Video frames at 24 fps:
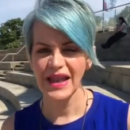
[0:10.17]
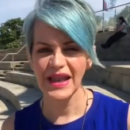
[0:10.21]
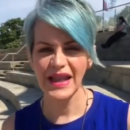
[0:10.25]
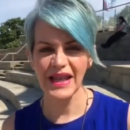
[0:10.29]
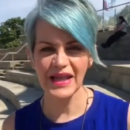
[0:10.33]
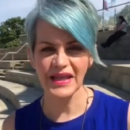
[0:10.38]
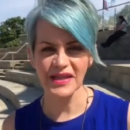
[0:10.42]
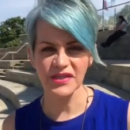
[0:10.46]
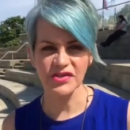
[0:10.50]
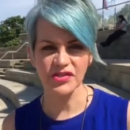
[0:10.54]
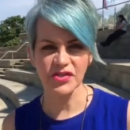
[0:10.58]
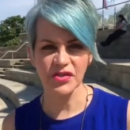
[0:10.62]

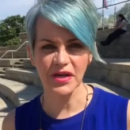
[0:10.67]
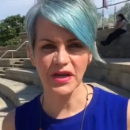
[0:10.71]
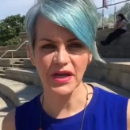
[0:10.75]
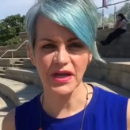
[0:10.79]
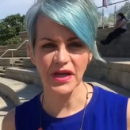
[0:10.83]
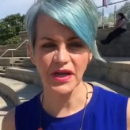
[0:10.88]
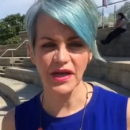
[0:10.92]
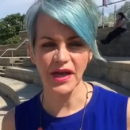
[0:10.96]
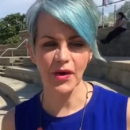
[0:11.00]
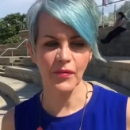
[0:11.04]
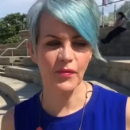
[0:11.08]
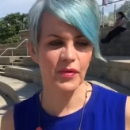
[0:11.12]

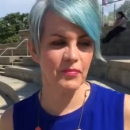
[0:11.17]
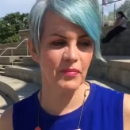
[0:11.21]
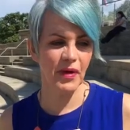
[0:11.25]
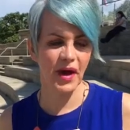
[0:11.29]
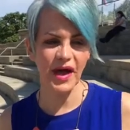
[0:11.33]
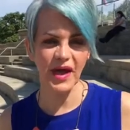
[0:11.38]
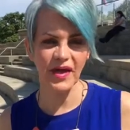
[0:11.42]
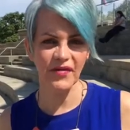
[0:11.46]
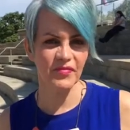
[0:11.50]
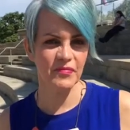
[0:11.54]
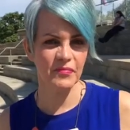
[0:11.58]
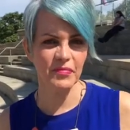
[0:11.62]
literally, and we
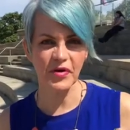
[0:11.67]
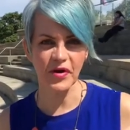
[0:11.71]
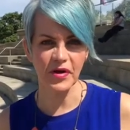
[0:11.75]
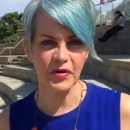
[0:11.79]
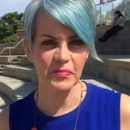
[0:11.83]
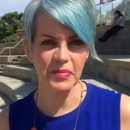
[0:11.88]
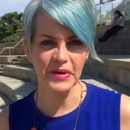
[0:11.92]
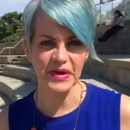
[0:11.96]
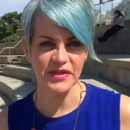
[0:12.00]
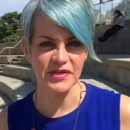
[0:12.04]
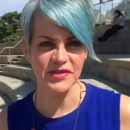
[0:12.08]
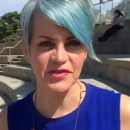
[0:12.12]
might even put a
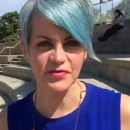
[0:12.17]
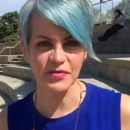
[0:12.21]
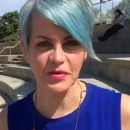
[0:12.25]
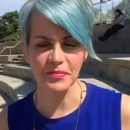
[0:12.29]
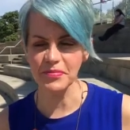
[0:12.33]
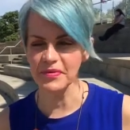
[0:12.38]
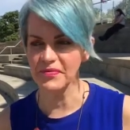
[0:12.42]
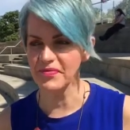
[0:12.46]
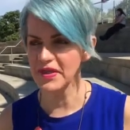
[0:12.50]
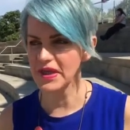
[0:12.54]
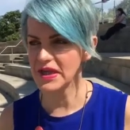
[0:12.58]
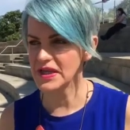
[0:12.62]
picture up
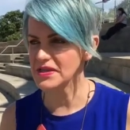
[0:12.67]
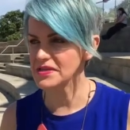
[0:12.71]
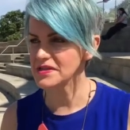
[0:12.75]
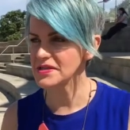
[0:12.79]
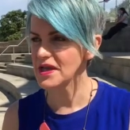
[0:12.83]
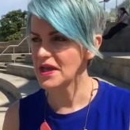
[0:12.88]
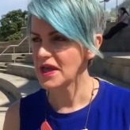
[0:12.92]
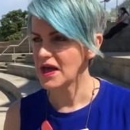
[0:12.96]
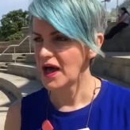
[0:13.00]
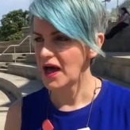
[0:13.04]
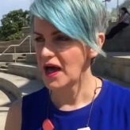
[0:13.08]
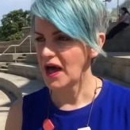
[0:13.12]
of
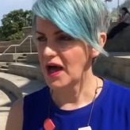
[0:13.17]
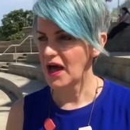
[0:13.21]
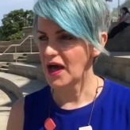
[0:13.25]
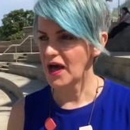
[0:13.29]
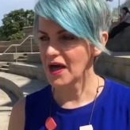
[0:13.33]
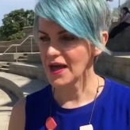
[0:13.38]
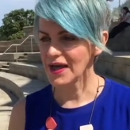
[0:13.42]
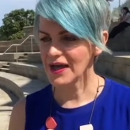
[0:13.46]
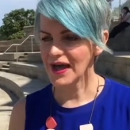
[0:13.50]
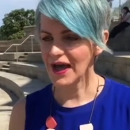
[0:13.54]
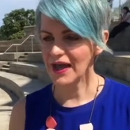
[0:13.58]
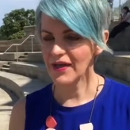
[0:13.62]
this,
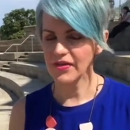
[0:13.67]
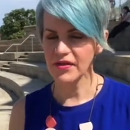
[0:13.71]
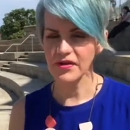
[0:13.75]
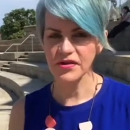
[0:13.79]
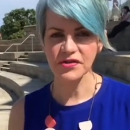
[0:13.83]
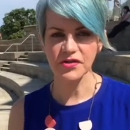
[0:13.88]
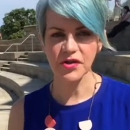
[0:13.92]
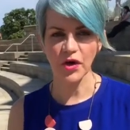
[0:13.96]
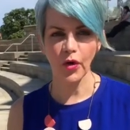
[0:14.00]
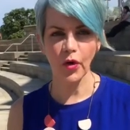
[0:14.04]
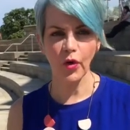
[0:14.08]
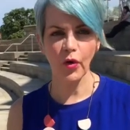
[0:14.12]
uh,
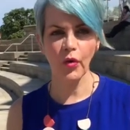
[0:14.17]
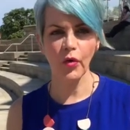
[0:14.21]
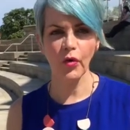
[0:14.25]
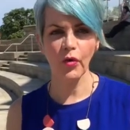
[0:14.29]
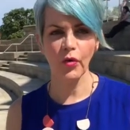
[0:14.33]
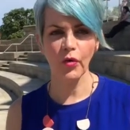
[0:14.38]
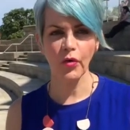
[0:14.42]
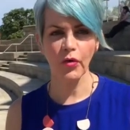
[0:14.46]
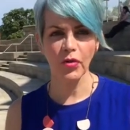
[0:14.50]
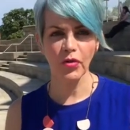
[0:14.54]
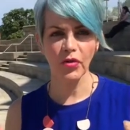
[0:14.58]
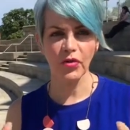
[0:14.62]
gathered
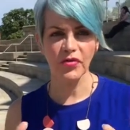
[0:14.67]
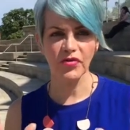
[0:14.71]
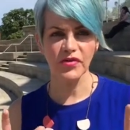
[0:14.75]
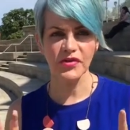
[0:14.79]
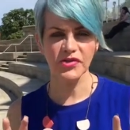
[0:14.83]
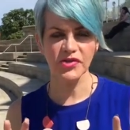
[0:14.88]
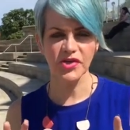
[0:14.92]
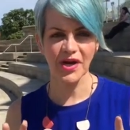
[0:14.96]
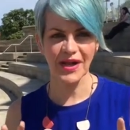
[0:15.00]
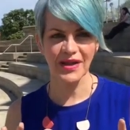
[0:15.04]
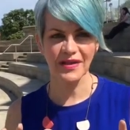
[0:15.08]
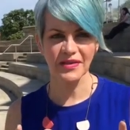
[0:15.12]
all the
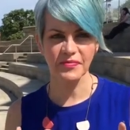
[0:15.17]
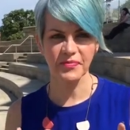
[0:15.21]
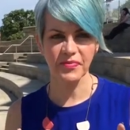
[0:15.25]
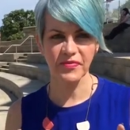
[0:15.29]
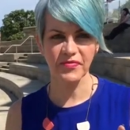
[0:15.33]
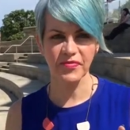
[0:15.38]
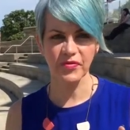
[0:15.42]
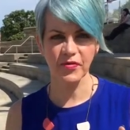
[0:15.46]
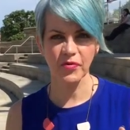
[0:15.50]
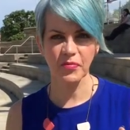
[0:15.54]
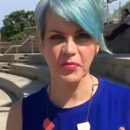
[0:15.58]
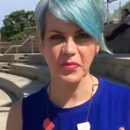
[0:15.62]
trans
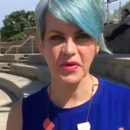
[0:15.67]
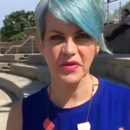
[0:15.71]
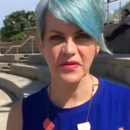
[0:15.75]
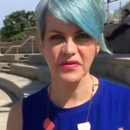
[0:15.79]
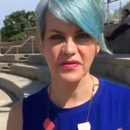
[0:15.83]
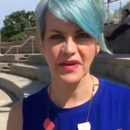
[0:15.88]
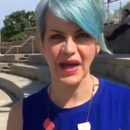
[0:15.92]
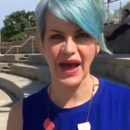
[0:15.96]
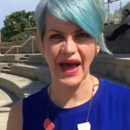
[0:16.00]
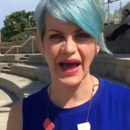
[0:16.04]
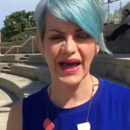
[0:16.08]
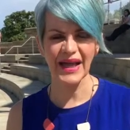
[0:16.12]

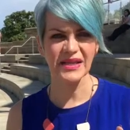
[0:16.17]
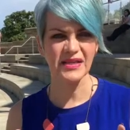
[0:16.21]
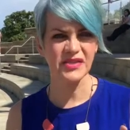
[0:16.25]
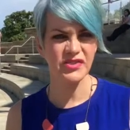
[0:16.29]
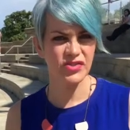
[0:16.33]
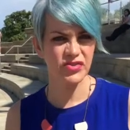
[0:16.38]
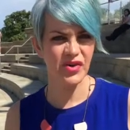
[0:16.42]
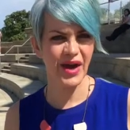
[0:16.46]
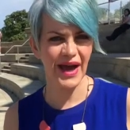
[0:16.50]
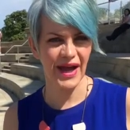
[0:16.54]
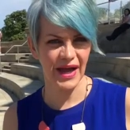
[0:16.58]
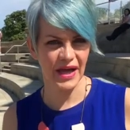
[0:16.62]
performers and
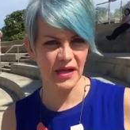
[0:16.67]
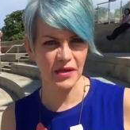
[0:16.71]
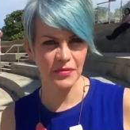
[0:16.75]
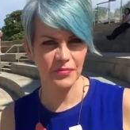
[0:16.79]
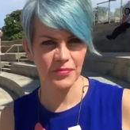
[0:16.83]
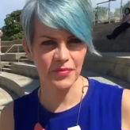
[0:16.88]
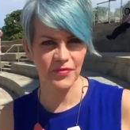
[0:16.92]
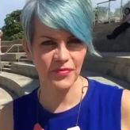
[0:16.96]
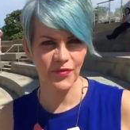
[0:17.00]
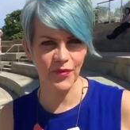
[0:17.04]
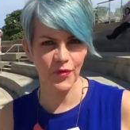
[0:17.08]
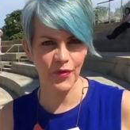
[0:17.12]
drag
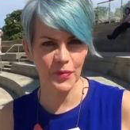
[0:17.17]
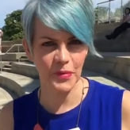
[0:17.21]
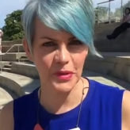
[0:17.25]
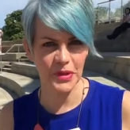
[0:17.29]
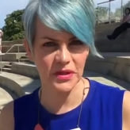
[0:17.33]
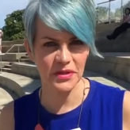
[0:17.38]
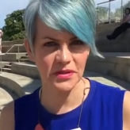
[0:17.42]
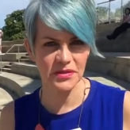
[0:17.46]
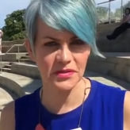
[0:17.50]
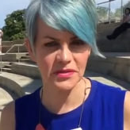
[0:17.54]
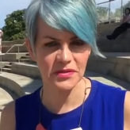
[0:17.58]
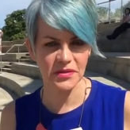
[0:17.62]
performers,
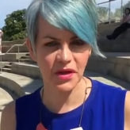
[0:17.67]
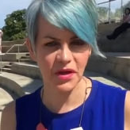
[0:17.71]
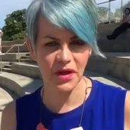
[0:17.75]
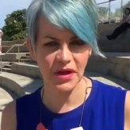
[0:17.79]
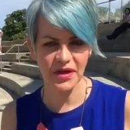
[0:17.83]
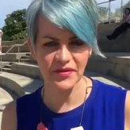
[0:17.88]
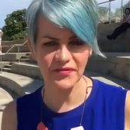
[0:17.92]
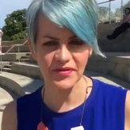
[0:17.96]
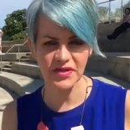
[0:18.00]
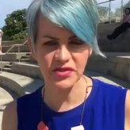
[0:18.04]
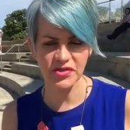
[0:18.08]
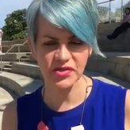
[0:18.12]

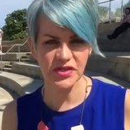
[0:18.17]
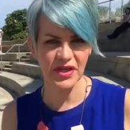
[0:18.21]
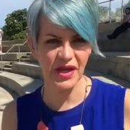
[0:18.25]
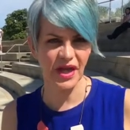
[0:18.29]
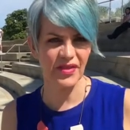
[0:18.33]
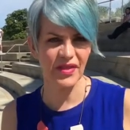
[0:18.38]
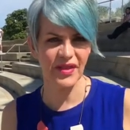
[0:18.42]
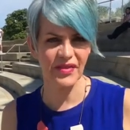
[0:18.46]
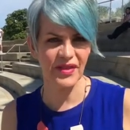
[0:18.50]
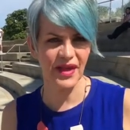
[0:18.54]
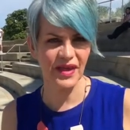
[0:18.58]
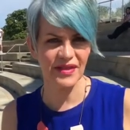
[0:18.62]
kind of interesting, I
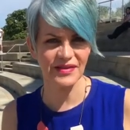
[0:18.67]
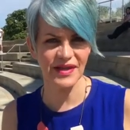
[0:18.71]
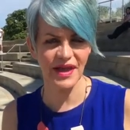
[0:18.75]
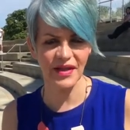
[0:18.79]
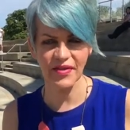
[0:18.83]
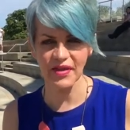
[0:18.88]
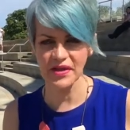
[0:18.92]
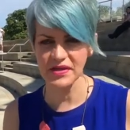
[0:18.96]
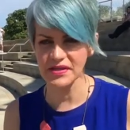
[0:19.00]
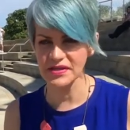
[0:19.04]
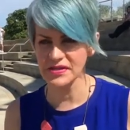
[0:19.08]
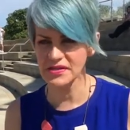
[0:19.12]
think that's how
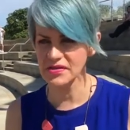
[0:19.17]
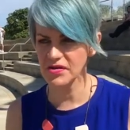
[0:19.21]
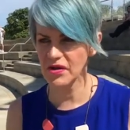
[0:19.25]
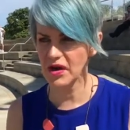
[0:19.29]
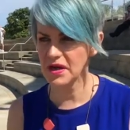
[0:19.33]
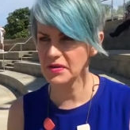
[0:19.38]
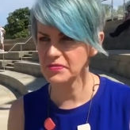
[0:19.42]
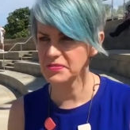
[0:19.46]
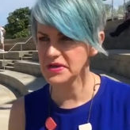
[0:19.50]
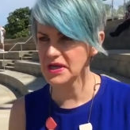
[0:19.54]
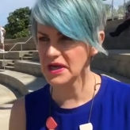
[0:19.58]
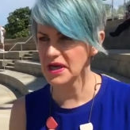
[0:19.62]
they
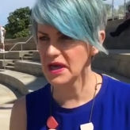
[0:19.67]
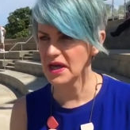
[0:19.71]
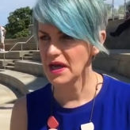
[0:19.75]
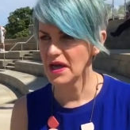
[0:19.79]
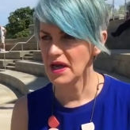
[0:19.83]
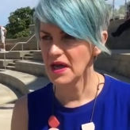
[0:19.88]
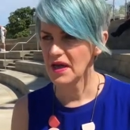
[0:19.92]
described it,